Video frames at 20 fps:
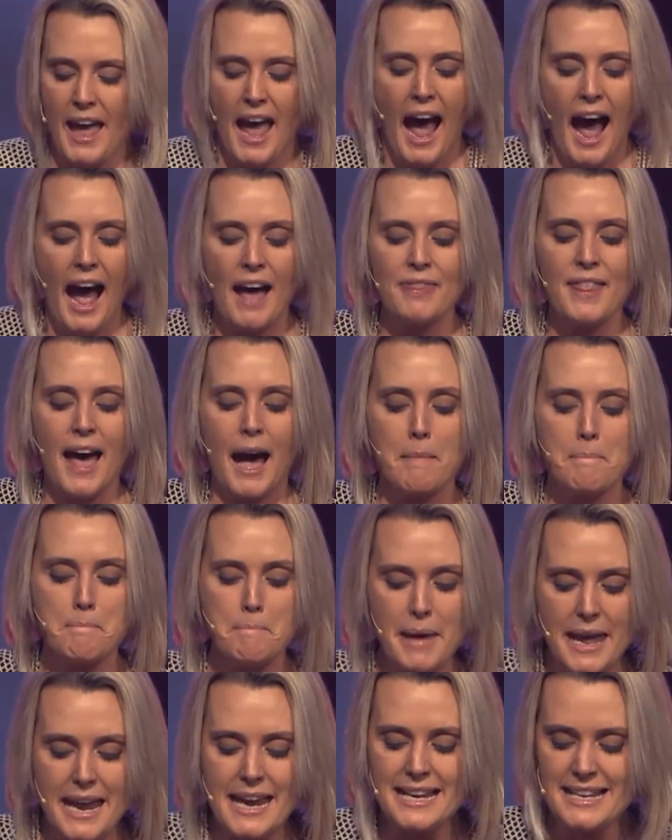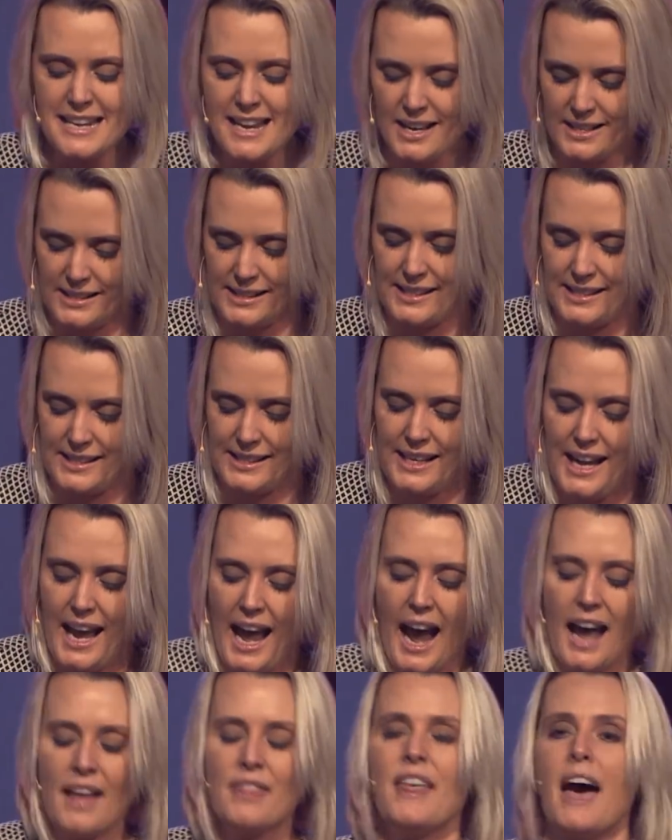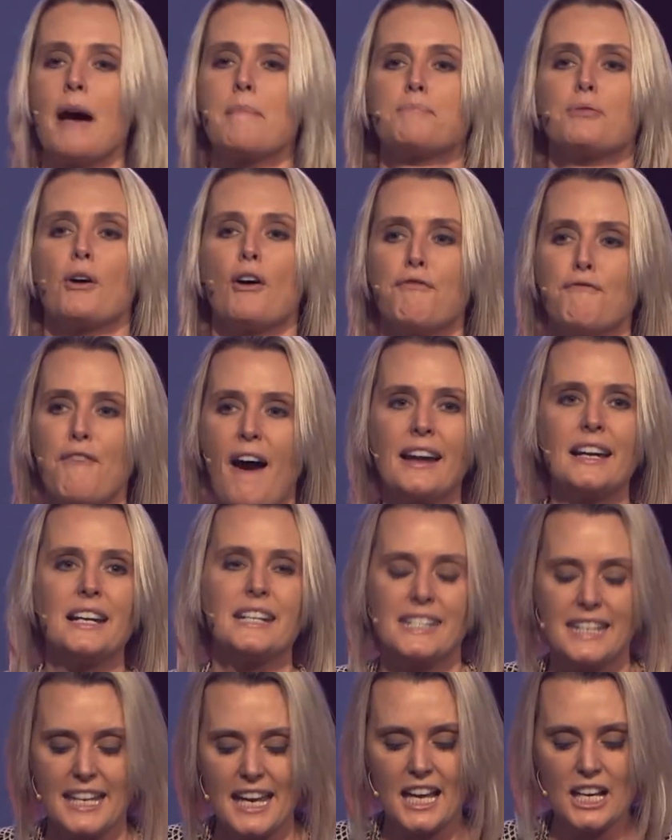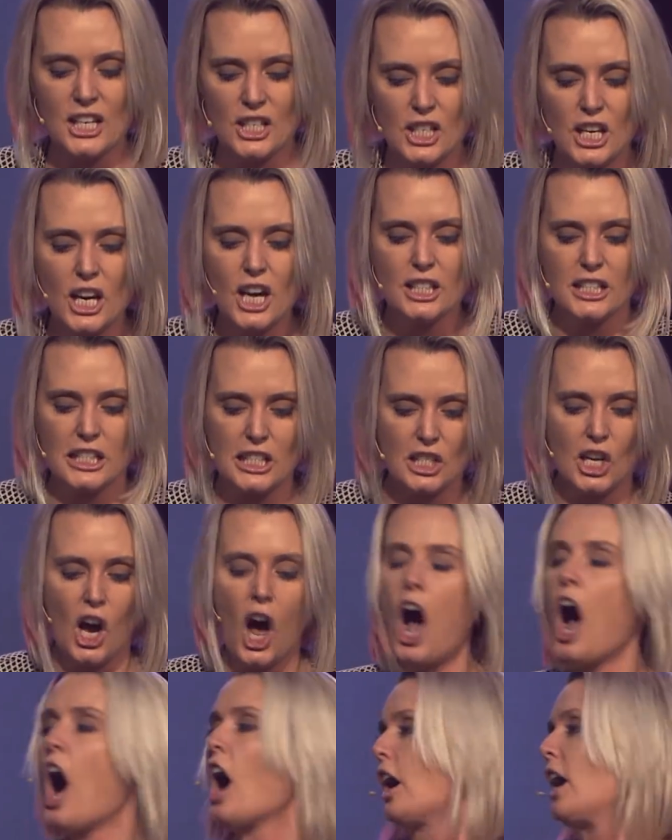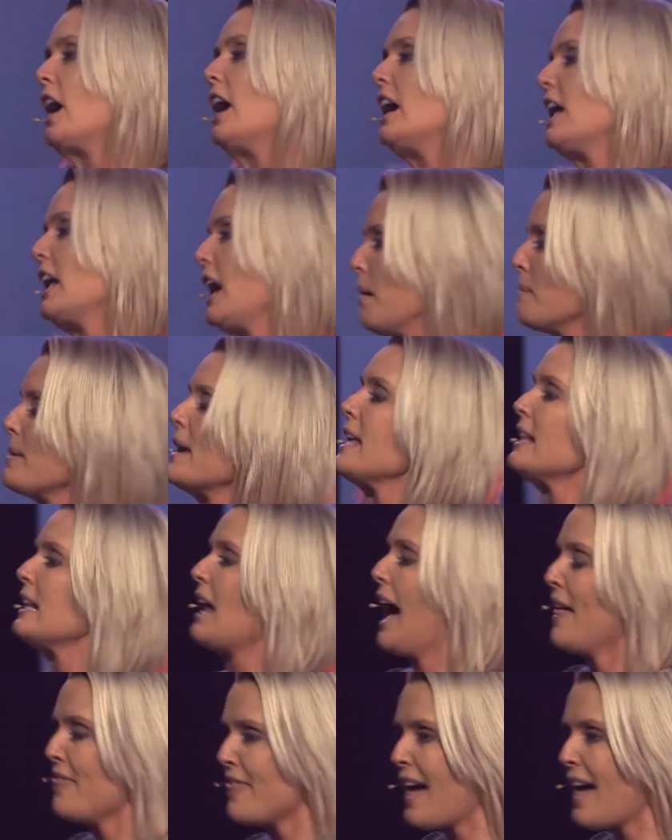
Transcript: and that meanness, and that profanity and dirty talk. I mean, and